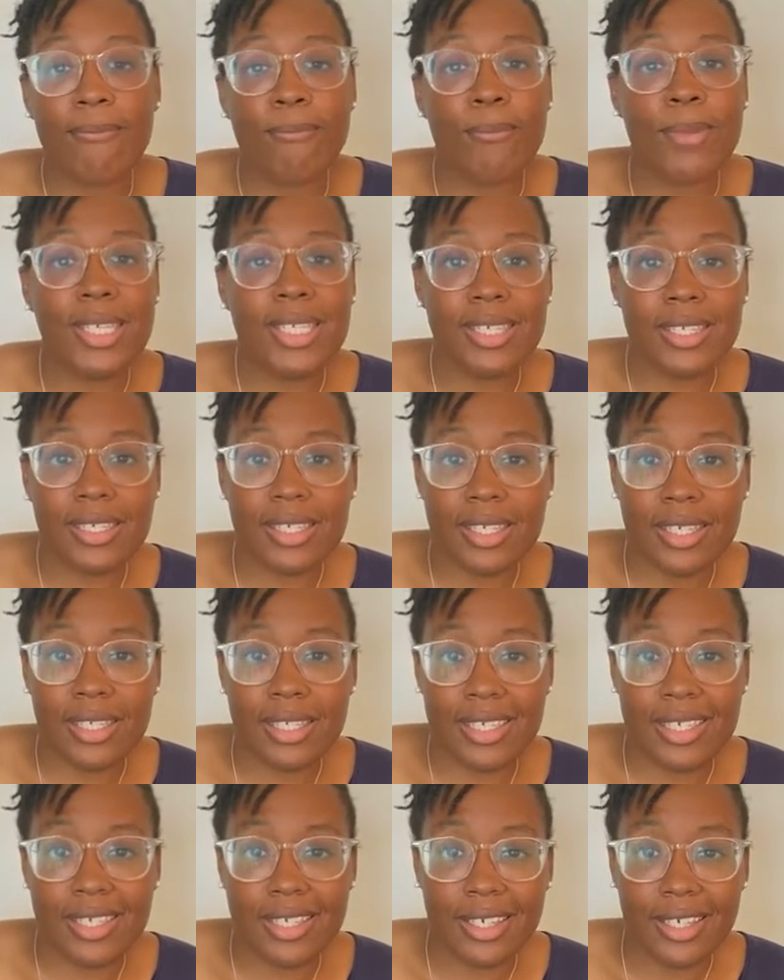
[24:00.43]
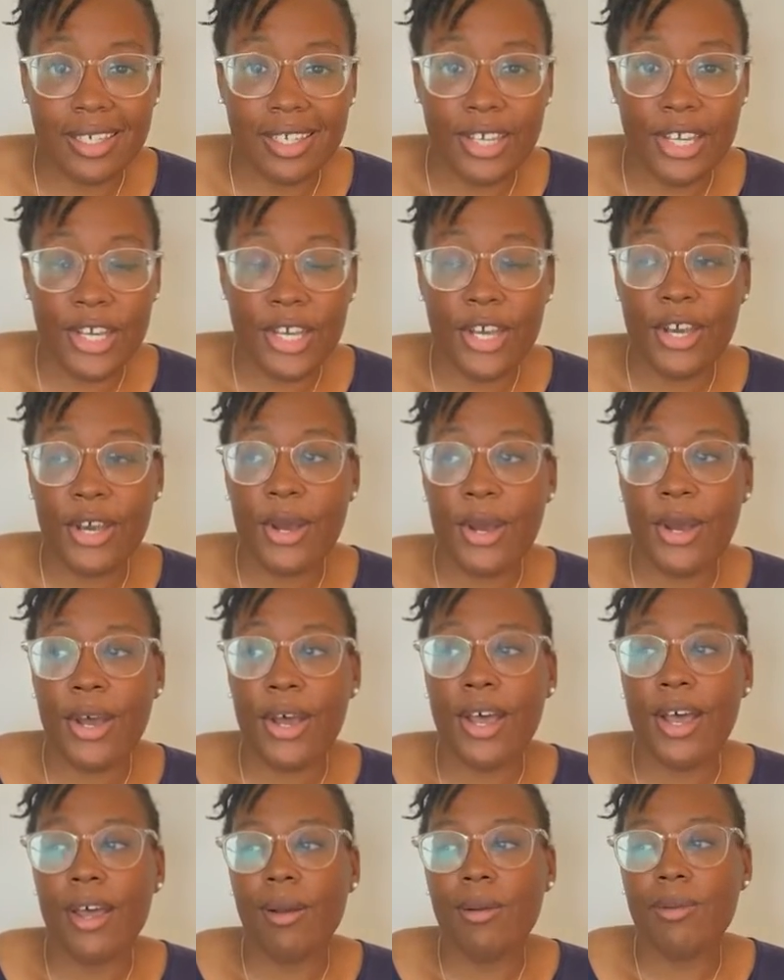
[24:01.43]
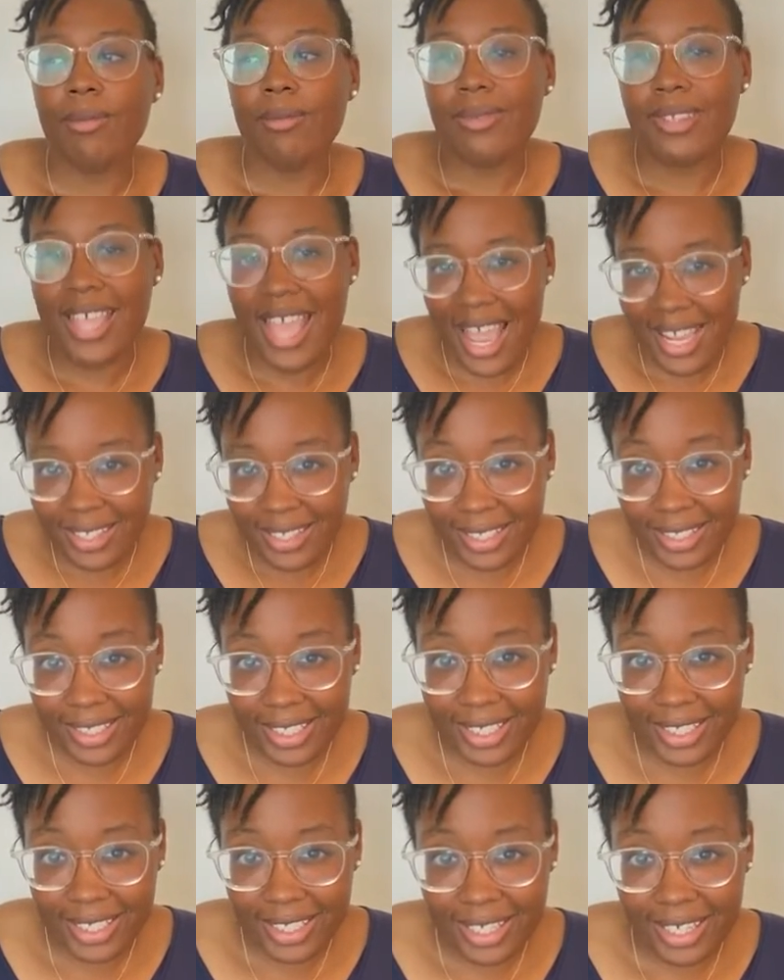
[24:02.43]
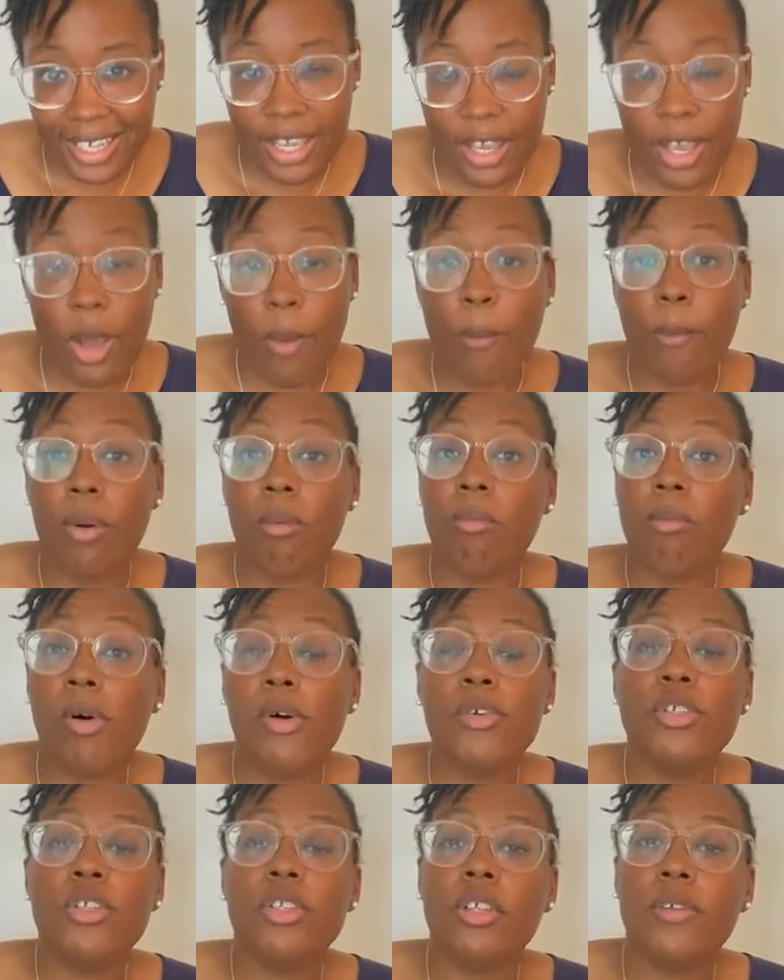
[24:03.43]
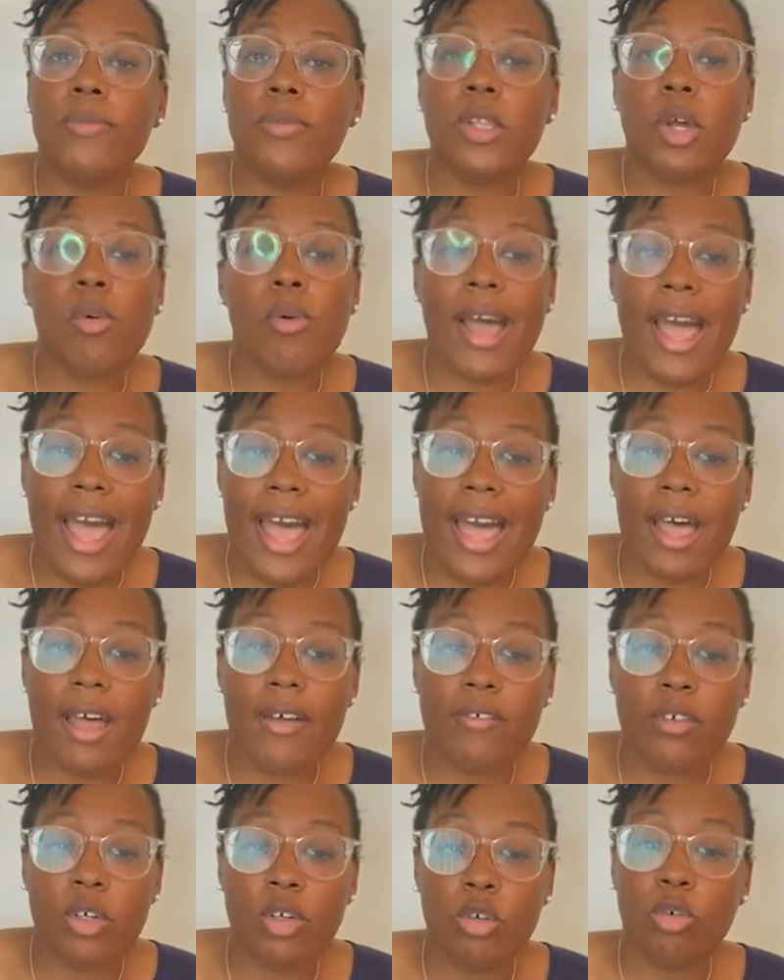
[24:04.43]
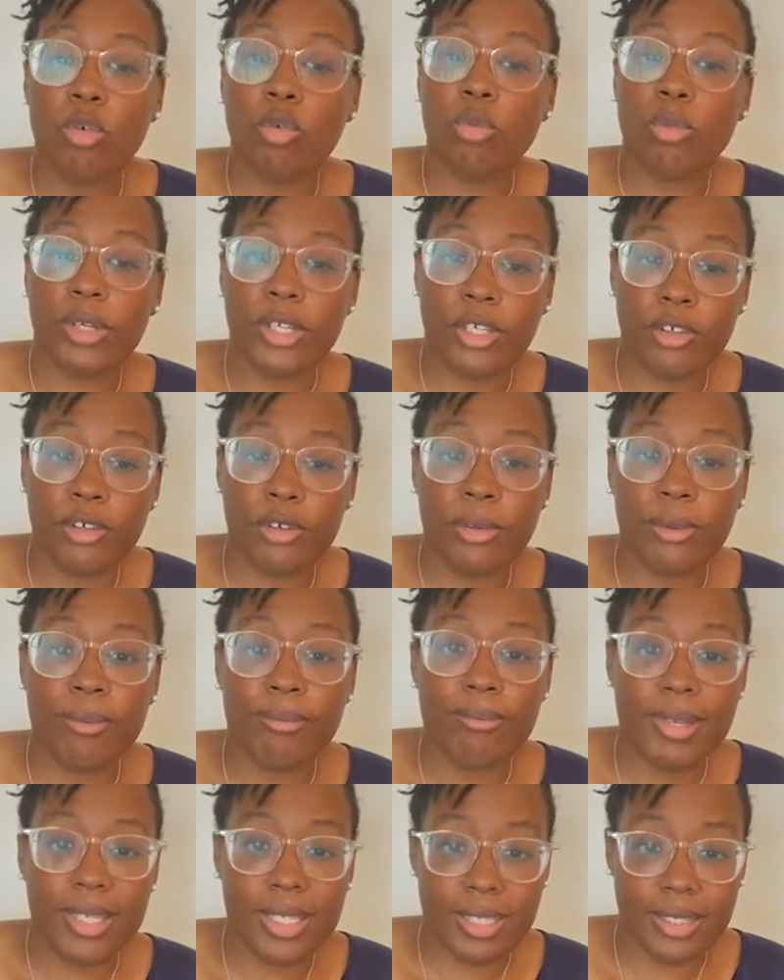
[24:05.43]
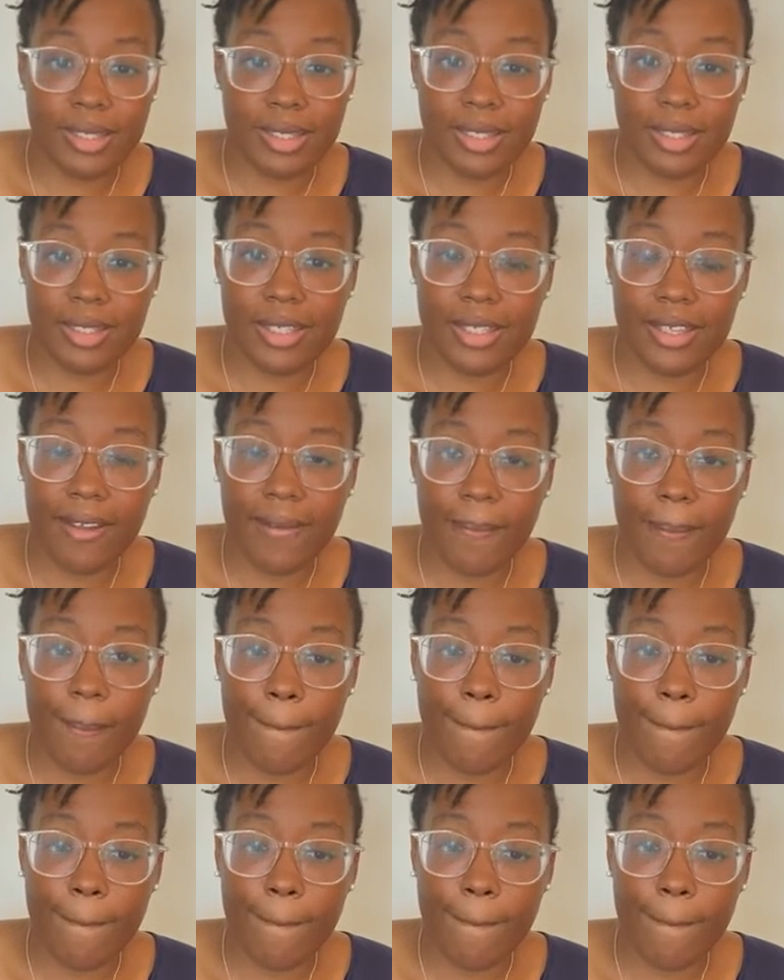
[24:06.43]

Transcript: have businesses, technically, but most of them don't have real businesses.